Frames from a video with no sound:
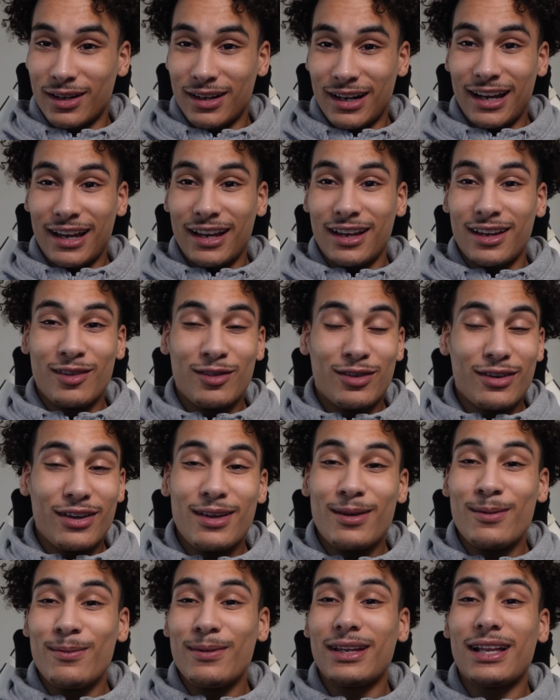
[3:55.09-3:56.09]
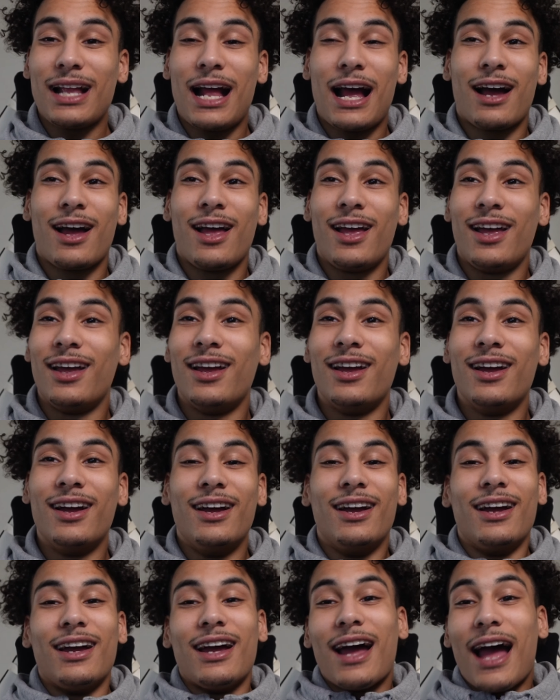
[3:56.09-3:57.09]
Nigga, you feel me? Now
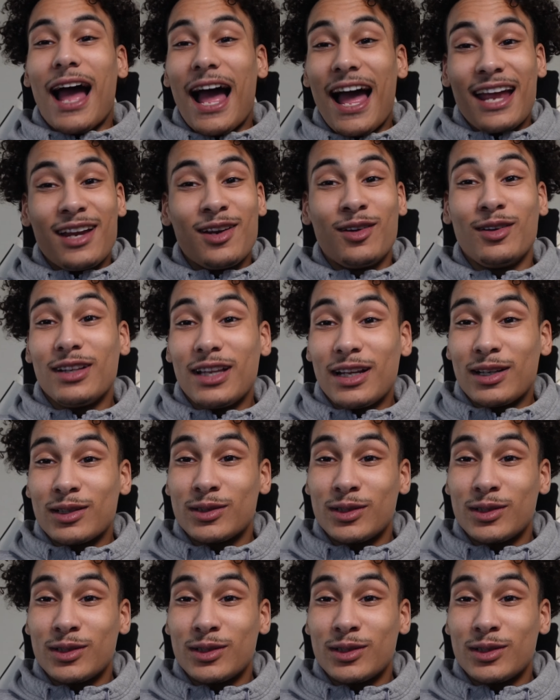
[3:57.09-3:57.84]
I know that